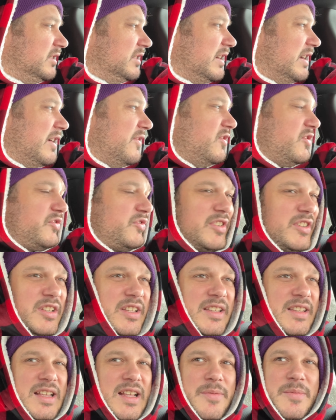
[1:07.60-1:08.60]
I have a
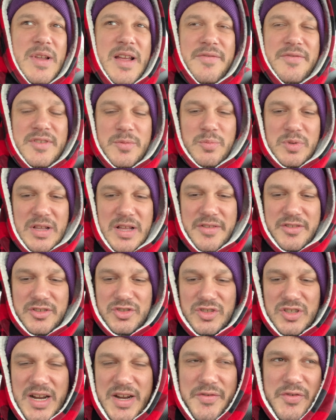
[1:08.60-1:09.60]
feeling that I'm gonna have to plow the
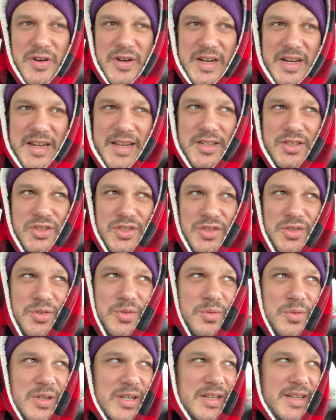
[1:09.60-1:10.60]
driveway
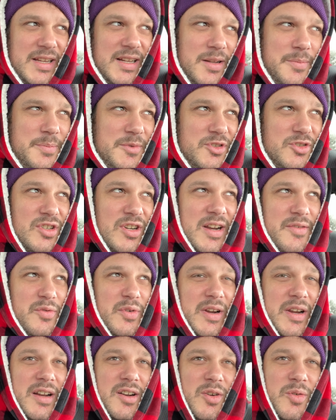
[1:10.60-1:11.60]
to uh, get up the
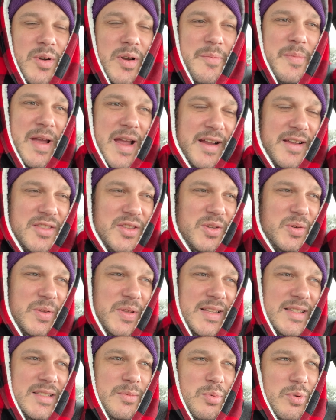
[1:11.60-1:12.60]
driveway on our way back though.
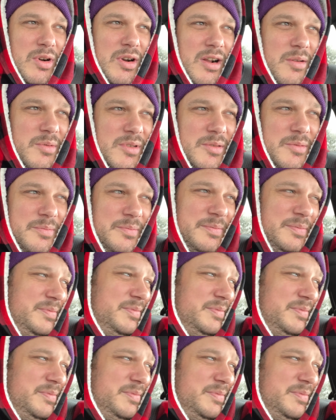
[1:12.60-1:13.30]
That's a problem.